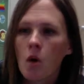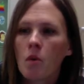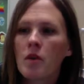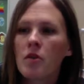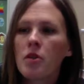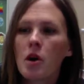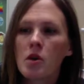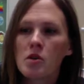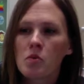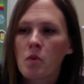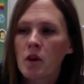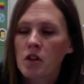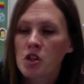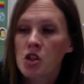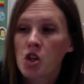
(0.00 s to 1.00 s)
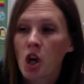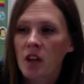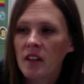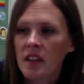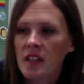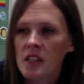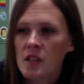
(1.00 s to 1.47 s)
With those words,
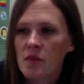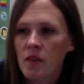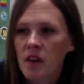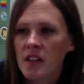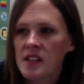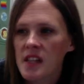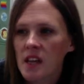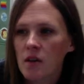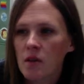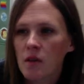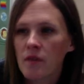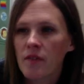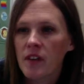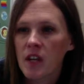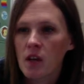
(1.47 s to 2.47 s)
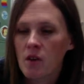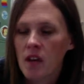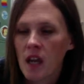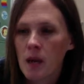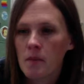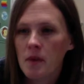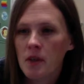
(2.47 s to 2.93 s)
Charlie and his friends enter a video
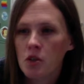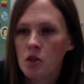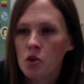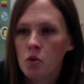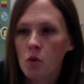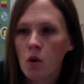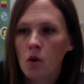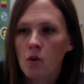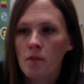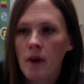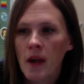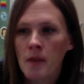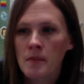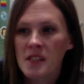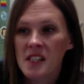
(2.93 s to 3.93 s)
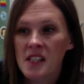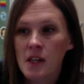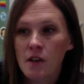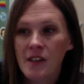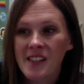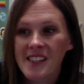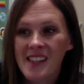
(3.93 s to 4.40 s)
game controlled by a
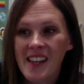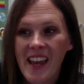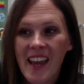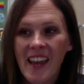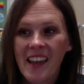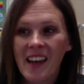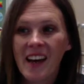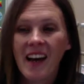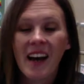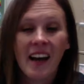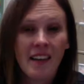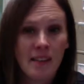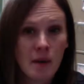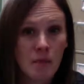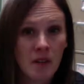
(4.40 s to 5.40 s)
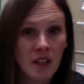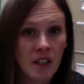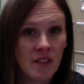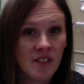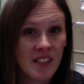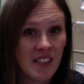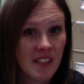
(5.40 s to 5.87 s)
mysterious AI that
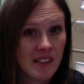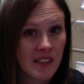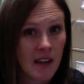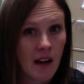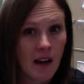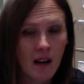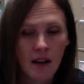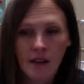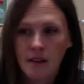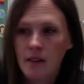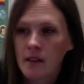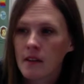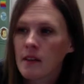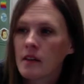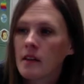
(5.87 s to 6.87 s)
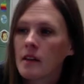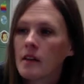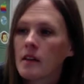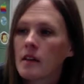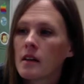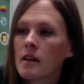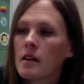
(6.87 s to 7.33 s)
believes it's God.
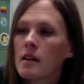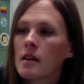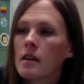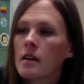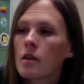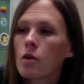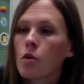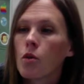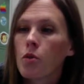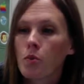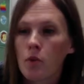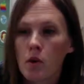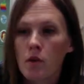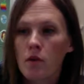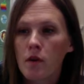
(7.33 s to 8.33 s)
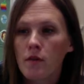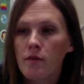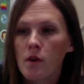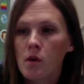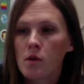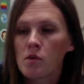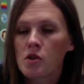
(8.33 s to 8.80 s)
Through their
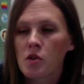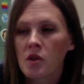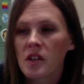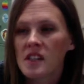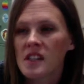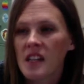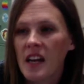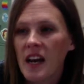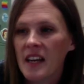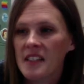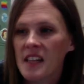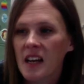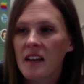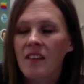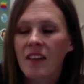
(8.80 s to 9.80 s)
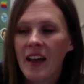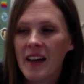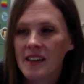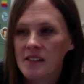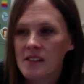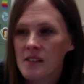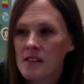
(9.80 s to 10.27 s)
phone screens and high-tech
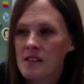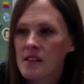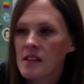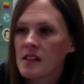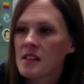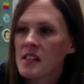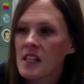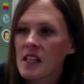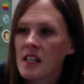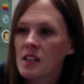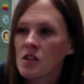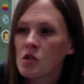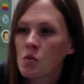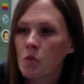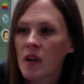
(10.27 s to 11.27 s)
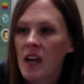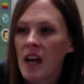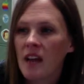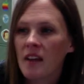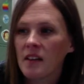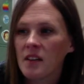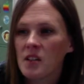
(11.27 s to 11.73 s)
glasses, the teens'
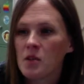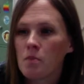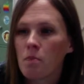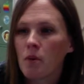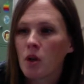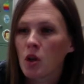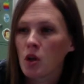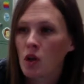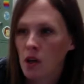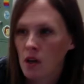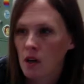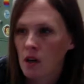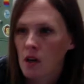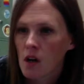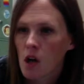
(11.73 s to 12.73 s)
realities blur